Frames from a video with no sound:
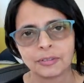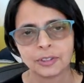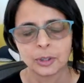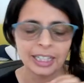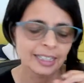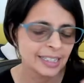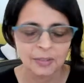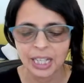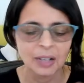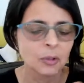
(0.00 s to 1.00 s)
so let's say
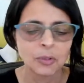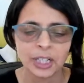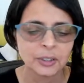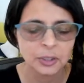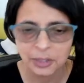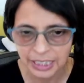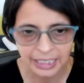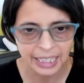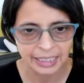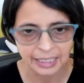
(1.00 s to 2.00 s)
we have a way to
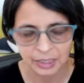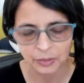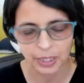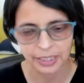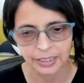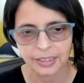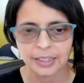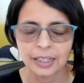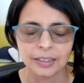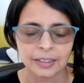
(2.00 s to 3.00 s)
uniquely identify each
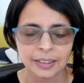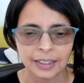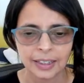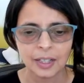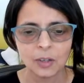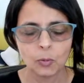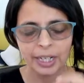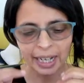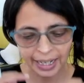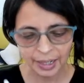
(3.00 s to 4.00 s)
cell. When
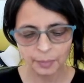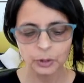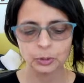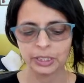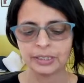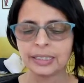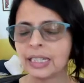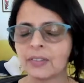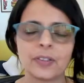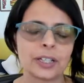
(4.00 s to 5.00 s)
I am doing
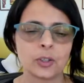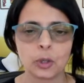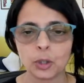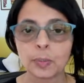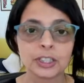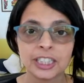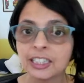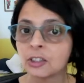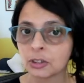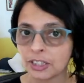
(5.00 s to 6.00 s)
DFS on a
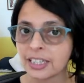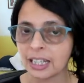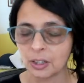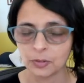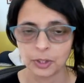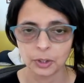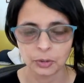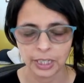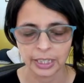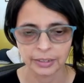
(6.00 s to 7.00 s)
particular cell of the
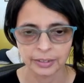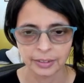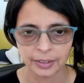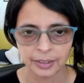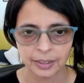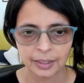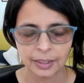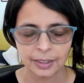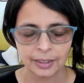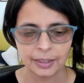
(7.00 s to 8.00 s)
grid,
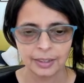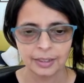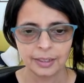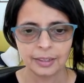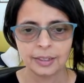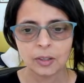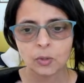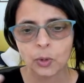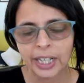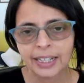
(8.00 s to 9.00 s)
the
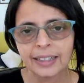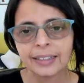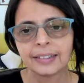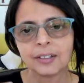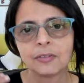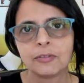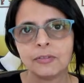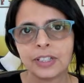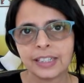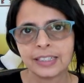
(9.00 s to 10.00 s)
way the
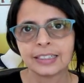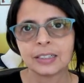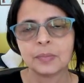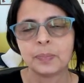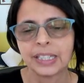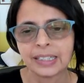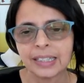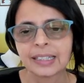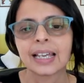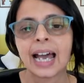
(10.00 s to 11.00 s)
visited
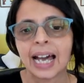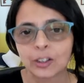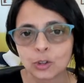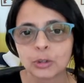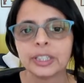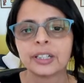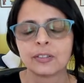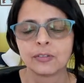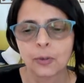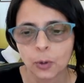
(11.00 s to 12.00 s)
business actually
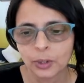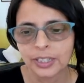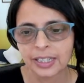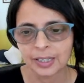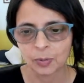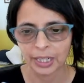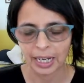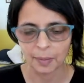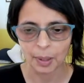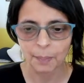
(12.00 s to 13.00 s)
unfolds is when I
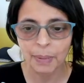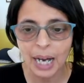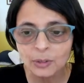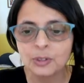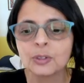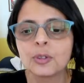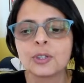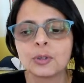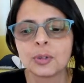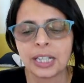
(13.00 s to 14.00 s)
am about to go
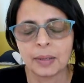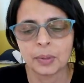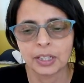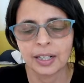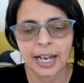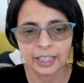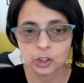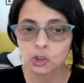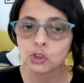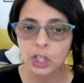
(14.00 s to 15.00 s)
to a neighbor, I
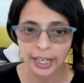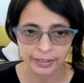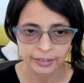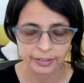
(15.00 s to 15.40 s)
check